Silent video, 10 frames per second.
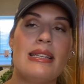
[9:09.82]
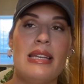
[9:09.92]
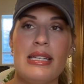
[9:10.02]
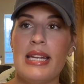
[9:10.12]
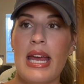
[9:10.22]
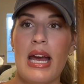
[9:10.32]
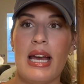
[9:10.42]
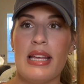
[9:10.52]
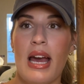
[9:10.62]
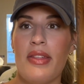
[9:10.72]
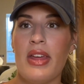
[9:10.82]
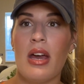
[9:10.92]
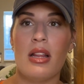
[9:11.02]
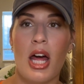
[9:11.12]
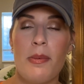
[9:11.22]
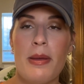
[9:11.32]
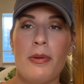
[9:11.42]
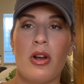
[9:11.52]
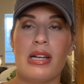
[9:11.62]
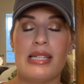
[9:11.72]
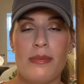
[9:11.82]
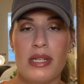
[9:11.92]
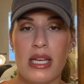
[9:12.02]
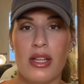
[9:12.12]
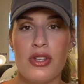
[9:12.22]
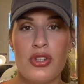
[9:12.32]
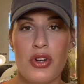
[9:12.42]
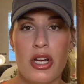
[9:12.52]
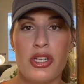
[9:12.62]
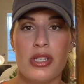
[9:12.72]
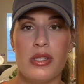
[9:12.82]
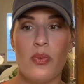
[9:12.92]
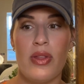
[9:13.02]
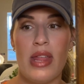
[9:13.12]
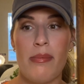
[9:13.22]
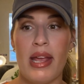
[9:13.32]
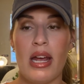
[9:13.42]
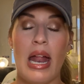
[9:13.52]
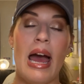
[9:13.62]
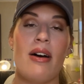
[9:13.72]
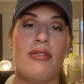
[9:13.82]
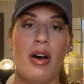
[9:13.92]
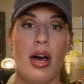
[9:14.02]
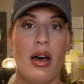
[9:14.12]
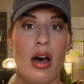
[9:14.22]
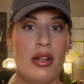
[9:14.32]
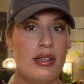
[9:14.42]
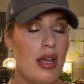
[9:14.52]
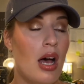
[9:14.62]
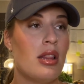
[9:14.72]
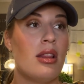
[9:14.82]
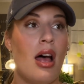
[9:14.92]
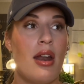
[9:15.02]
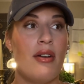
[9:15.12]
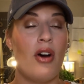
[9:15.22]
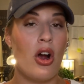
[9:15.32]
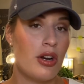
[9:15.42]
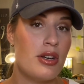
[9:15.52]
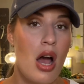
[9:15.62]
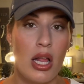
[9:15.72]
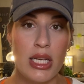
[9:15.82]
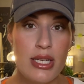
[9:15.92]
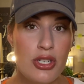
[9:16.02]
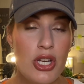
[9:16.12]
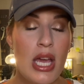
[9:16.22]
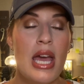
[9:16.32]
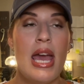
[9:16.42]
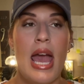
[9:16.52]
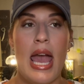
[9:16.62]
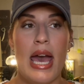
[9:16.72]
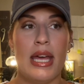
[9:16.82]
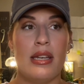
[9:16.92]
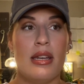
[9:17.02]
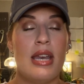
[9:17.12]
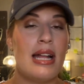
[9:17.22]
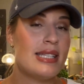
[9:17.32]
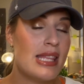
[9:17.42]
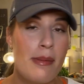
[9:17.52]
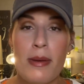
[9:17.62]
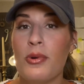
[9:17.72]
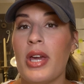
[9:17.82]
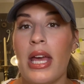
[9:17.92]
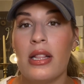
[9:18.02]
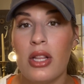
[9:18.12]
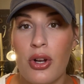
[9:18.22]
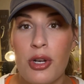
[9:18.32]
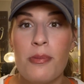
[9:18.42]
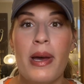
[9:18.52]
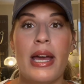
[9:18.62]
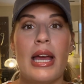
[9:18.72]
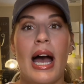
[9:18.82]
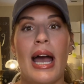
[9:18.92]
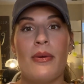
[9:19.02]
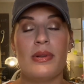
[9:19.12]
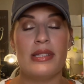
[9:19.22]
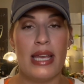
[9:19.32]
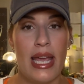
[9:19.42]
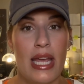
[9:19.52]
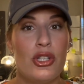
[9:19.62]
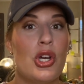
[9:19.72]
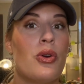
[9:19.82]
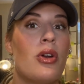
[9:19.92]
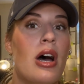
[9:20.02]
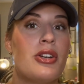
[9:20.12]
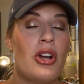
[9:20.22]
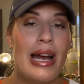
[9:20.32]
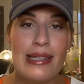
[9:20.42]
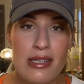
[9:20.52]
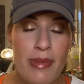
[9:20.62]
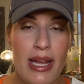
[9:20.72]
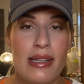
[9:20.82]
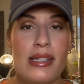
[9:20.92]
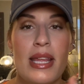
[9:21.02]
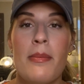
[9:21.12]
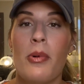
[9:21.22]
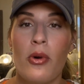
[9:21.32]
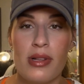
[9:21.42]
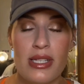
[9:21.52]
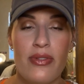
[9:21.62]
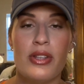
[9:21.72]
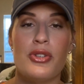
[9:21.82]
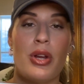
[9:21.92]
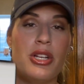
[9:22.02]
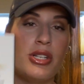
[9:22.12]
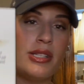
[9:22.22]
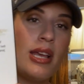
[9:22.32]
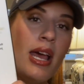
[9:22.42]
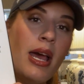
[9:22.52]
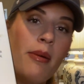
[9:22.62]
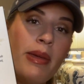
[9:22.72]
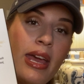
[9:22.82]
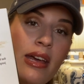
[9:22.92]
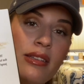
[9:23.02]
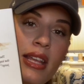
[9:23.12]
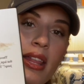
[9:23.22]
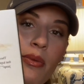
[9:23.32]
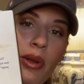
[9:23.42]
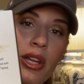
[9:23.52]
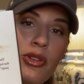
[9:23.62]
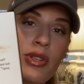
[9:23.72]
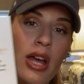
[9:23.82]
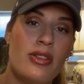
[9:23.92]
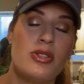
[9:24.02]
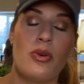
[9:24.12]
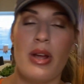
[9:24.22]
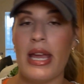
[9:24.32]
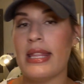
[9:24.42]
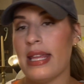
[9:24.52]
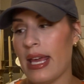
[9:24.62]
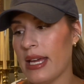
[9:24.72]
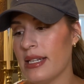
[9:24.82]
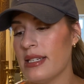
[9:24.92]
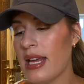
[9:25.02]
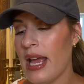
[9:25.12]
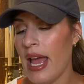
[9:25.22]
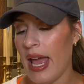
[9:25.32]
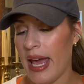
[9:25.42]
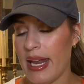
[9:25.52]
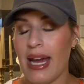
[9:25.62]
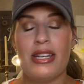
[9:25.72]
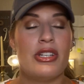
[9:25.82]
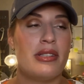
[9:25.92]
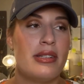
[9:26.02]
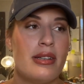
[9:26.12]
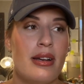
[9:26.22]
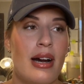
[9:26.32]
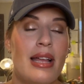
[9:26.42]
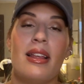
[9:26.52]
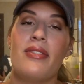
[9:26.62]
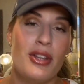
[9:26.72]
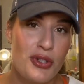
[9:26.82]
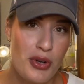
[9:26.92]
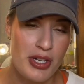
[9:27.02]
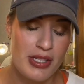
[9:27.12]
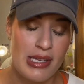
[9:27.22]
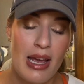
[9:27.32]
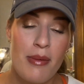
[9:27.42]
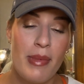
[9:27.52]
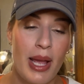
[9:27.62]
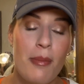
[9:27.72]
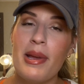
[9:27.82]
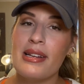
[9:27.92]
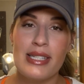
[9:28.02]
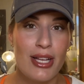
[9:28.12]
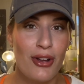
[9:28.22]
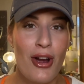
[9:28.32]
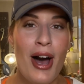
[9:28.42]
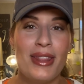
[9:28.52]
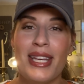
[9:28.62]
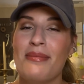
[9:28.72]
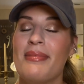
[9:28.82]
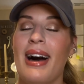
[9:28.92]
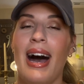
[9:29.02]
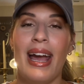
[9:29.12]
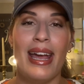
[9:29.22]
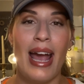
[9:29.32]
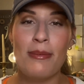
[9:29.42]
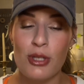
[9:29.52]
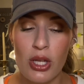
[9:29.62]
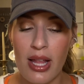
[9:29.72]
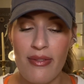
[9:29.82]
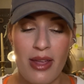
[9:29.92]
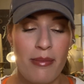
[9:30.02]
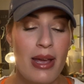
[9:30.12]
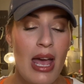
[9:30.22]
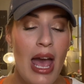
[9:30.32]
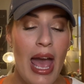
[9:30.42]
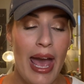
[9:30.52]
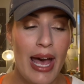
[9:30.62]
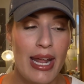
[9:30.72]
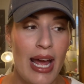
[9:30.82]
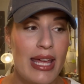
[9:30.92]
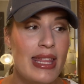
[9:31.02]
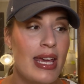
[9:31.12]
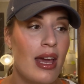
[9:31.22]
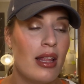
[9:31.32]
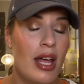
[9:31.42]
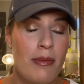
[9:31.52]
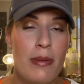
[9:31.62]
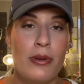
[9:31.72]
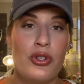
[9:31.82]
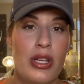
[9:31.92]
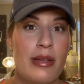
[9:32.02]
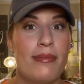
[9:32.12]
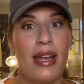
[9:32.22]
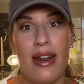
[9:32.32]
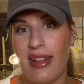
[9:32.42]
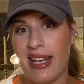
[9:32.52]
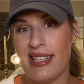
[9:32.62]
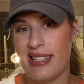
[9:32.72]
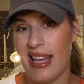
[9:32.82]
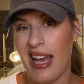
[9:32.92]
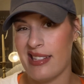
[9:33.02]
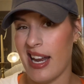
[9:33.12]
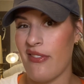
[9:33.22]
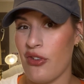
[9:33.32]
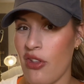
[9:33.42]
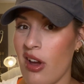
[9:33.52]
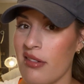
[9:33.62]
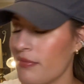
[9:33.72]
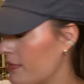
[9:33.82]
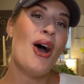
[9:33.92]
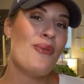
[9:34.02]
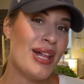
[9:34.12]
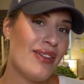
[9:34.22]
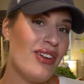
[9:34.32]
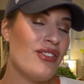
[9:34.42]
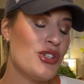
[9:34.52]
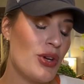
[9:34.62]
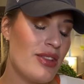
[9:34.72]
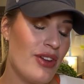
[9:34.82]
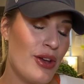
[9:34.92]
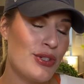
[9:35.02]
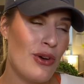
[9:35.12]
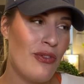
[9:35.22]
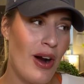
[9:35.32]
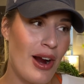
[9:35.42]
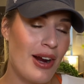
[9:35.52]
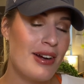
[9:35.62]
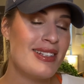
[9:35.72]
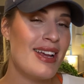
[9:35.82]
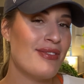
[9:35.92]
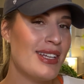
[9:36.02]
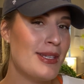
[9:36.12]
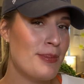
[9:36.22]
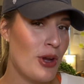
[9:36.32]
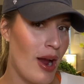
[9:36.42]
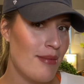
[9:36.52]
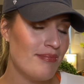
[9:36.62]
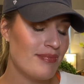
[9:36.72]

see today, I, I think a lot of people are attempting illustrations when they may not have a, a lot of art knowledge and not saying that people can't learn, but I would say don't underestimate the importance of illustrations because they really do tell the story in the end. And I just, I love illustrations. I am like a big stickler on them. I absolutely love them. And I think a lot of people treat them kind of like a, as an afterthought. Well, if you've enjoyed the video so far, definitely subscribe.